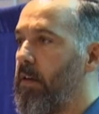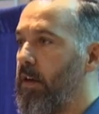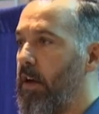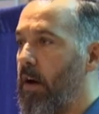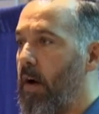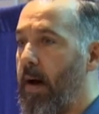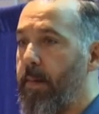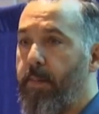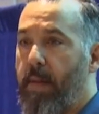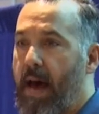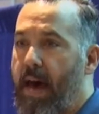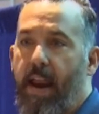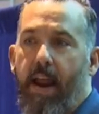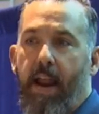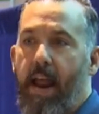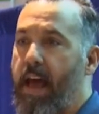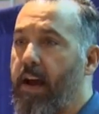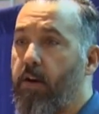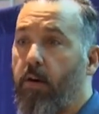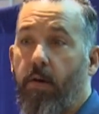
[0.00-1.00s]
I'm at
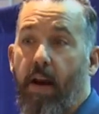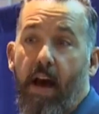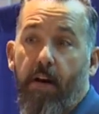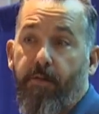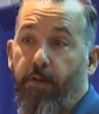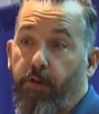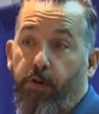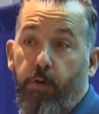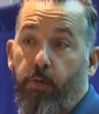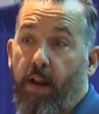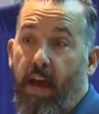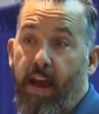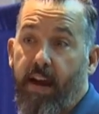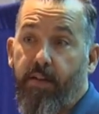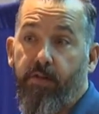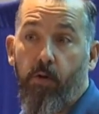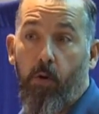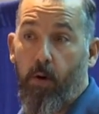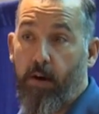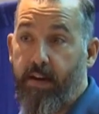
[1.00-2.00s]
an anchor now for 2
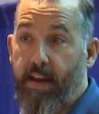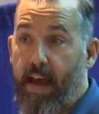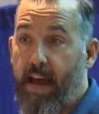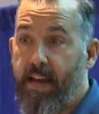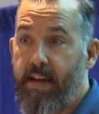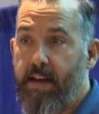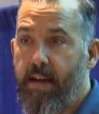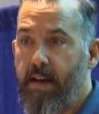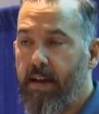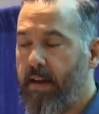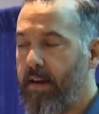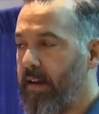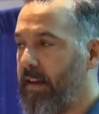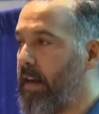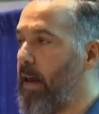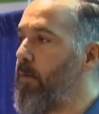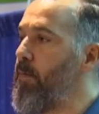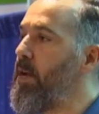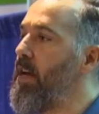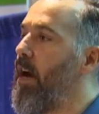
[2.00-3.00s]
days or a day.
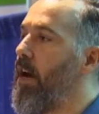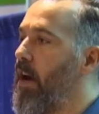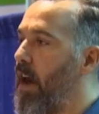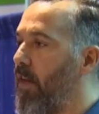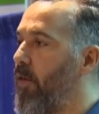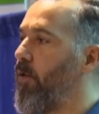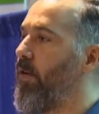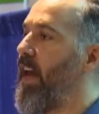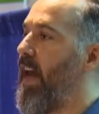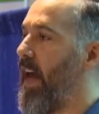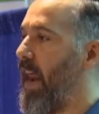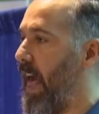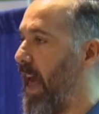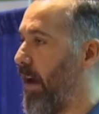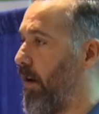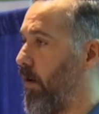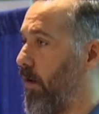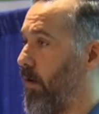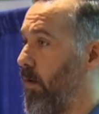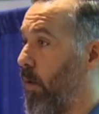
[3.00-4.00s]
Give me another day at
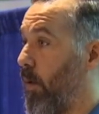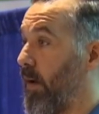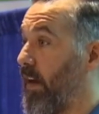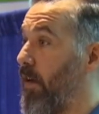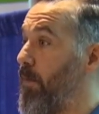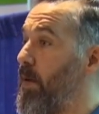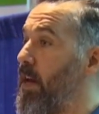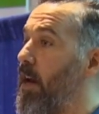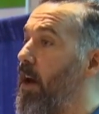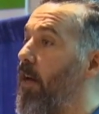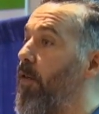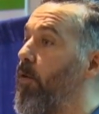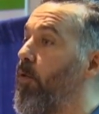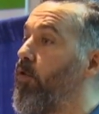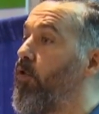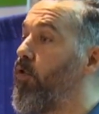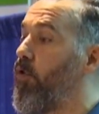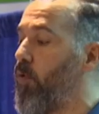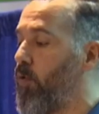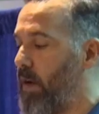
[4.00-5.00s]
anchor, or give me another
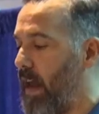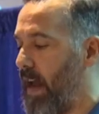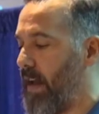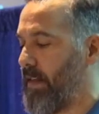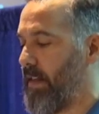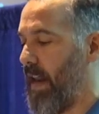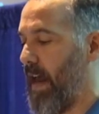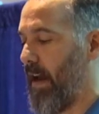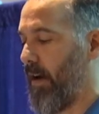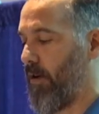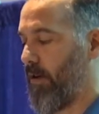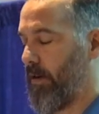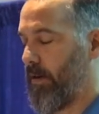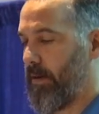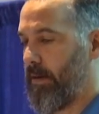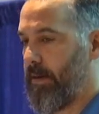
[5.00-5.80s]
2 days at anchor.